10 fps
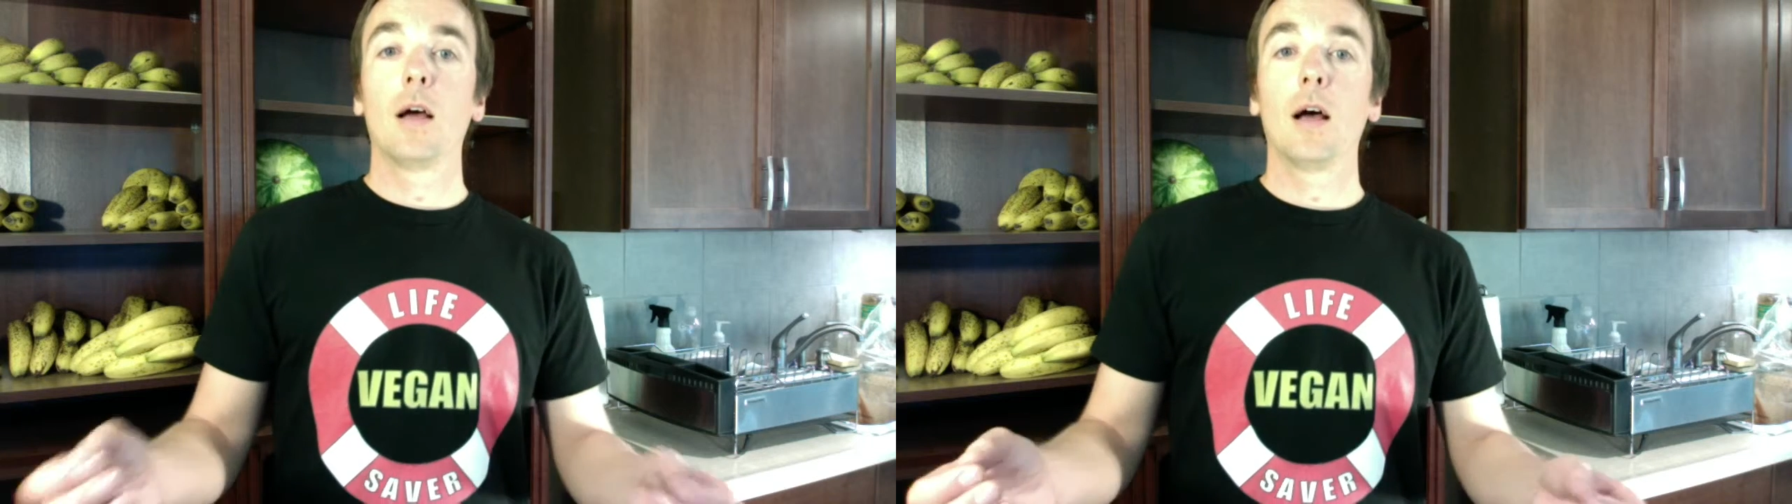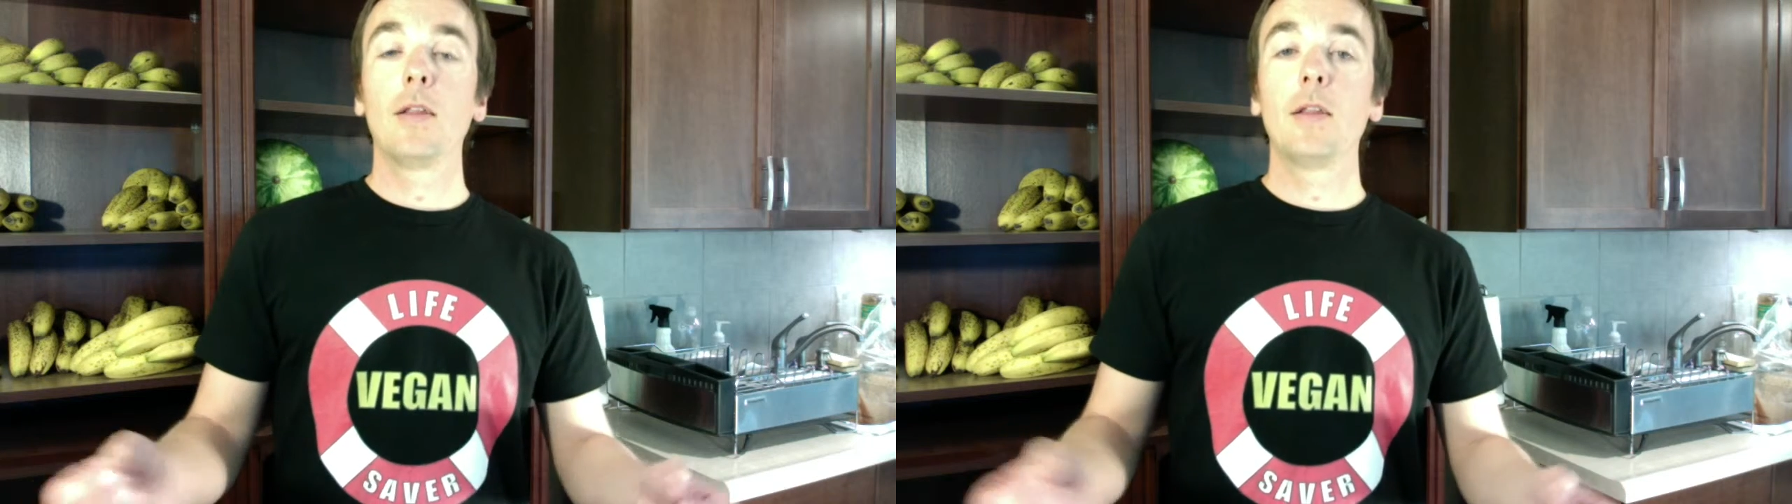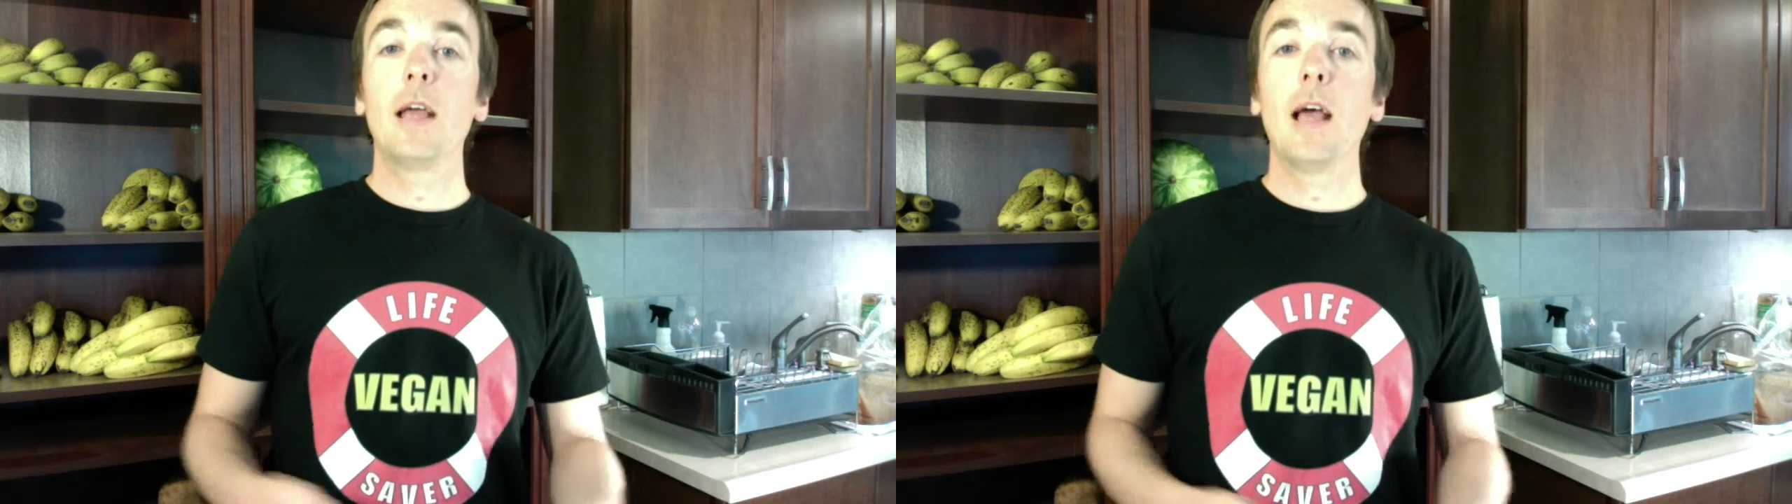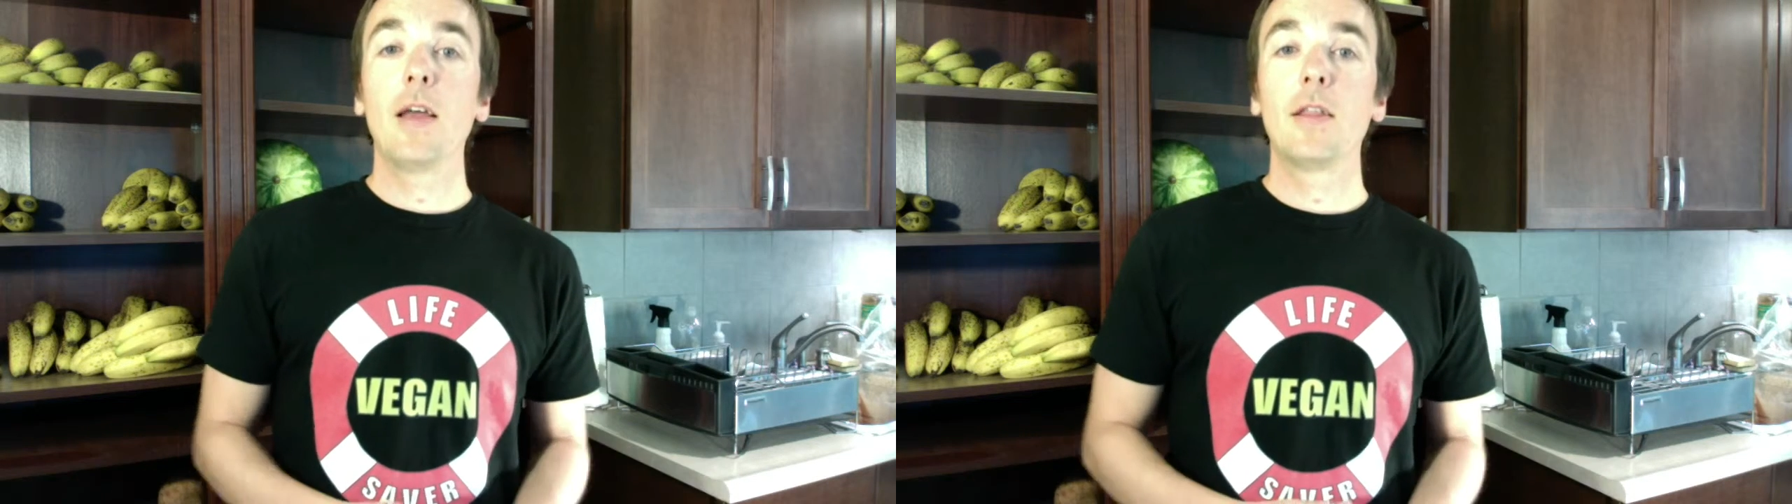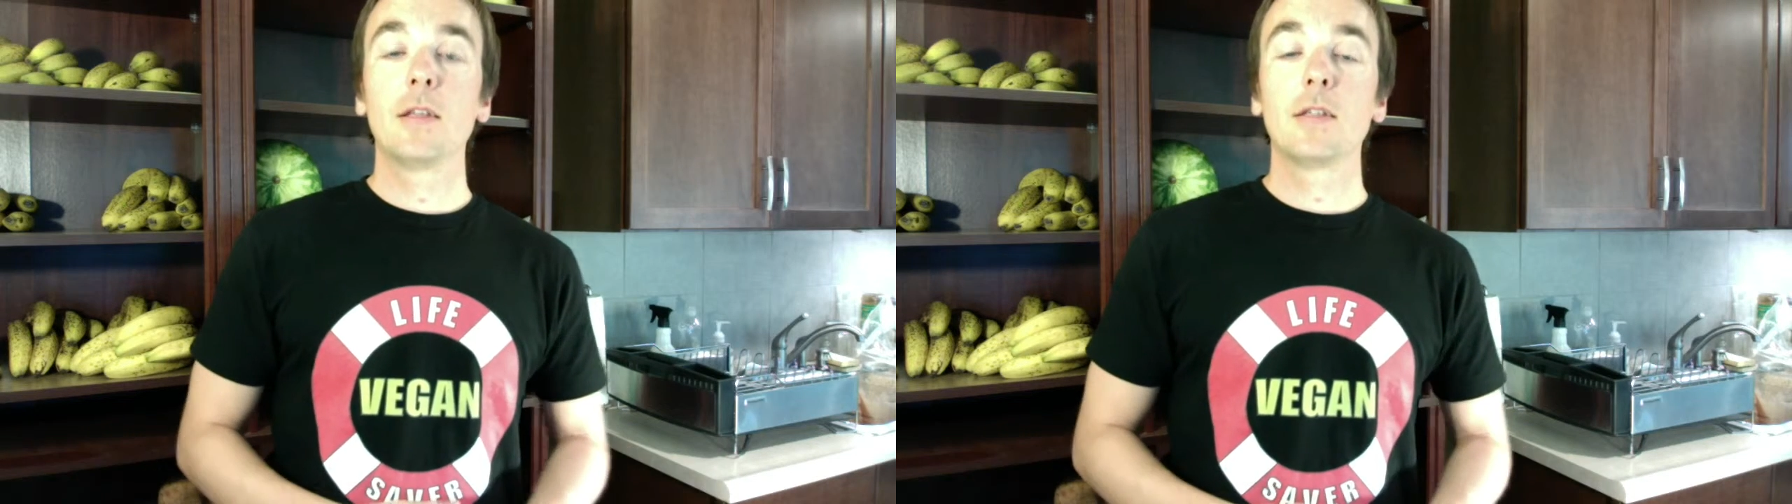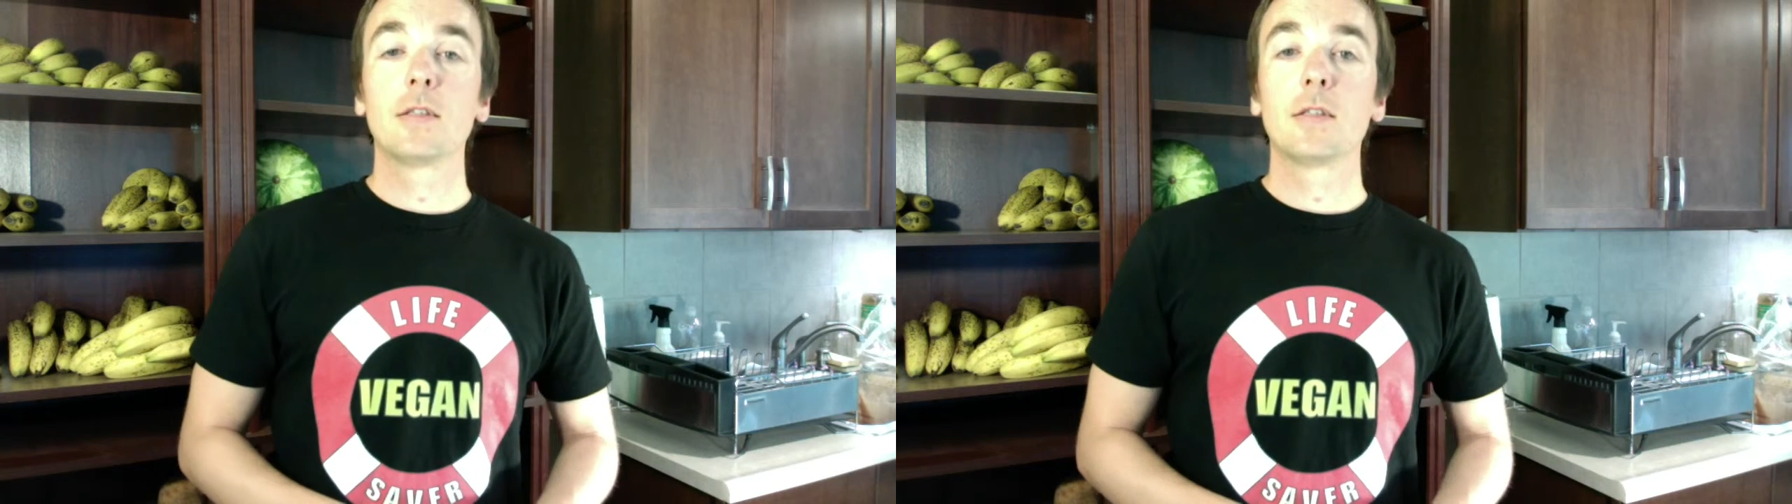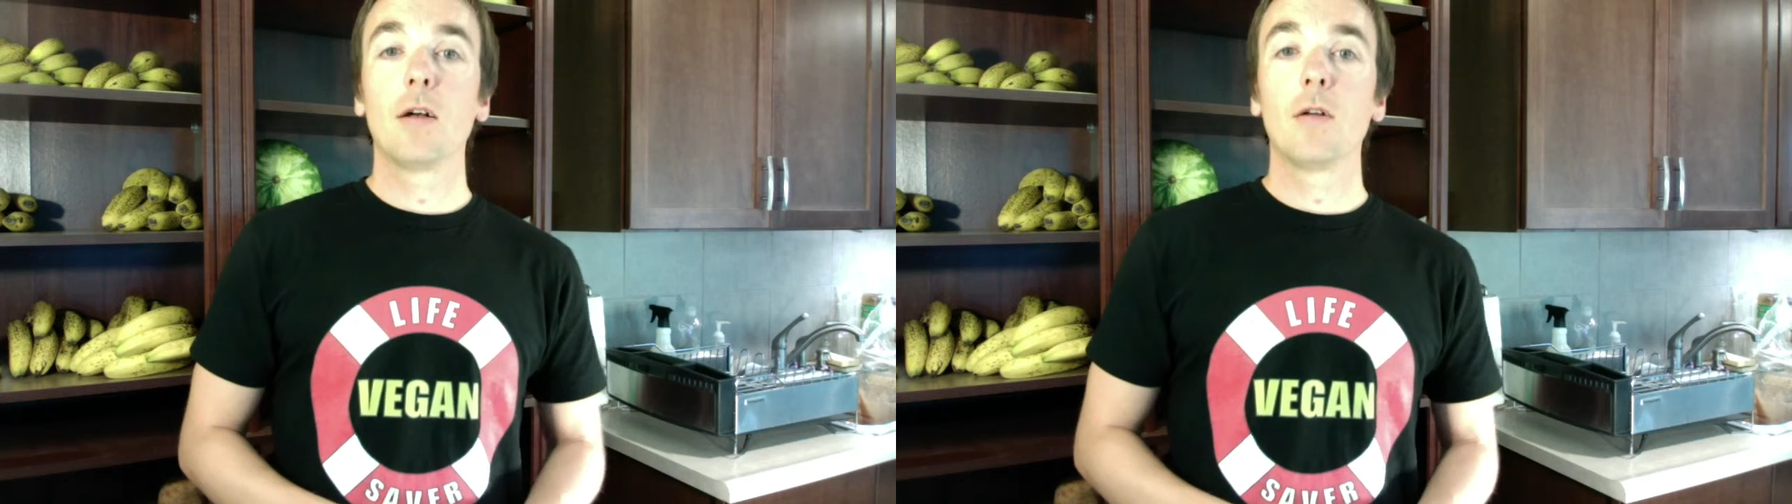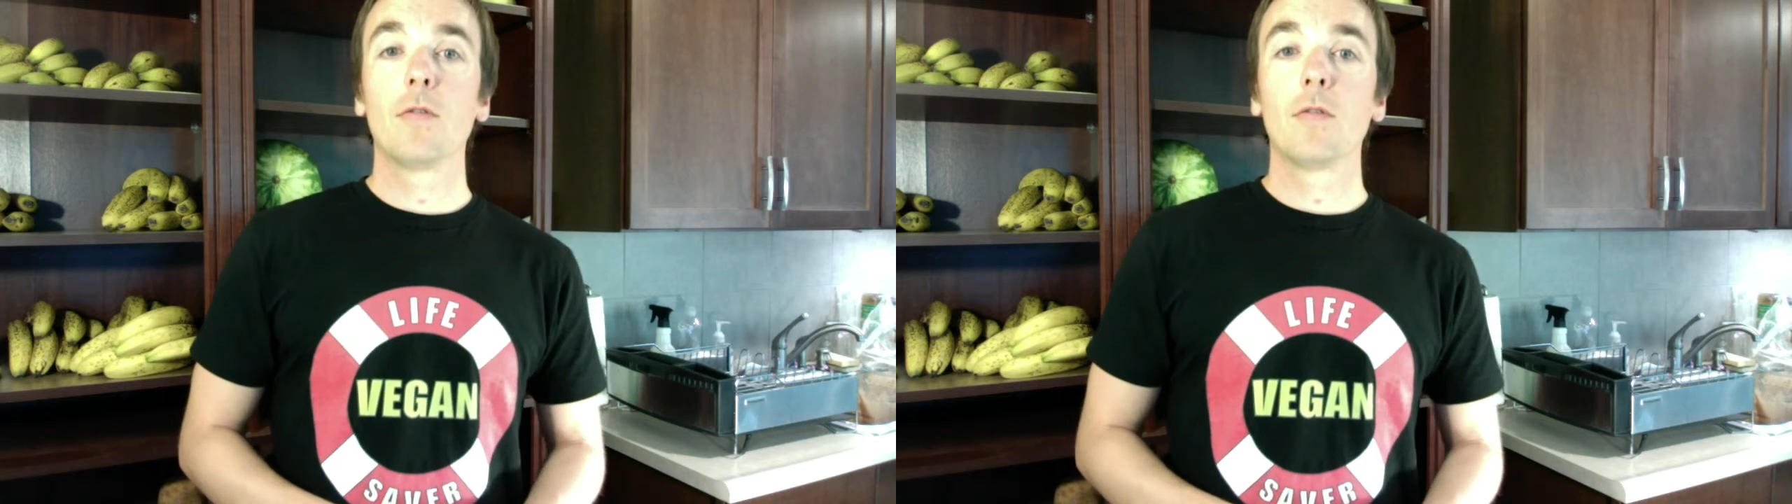and the earth
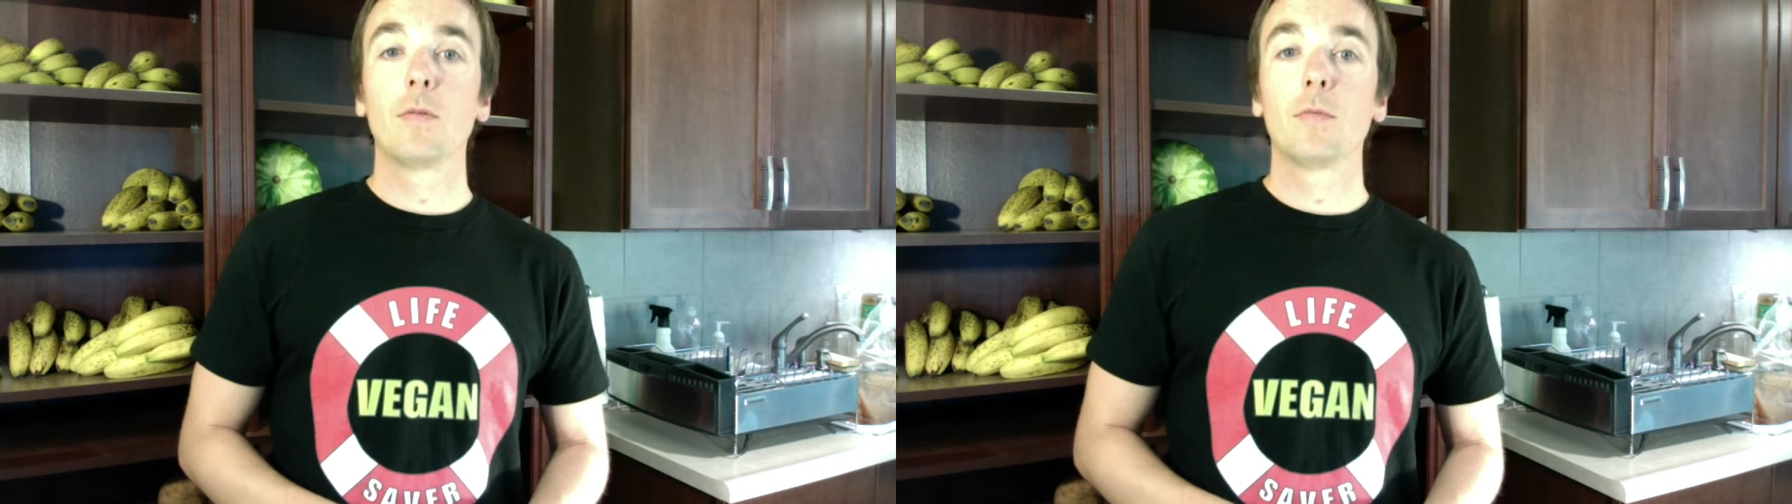itself.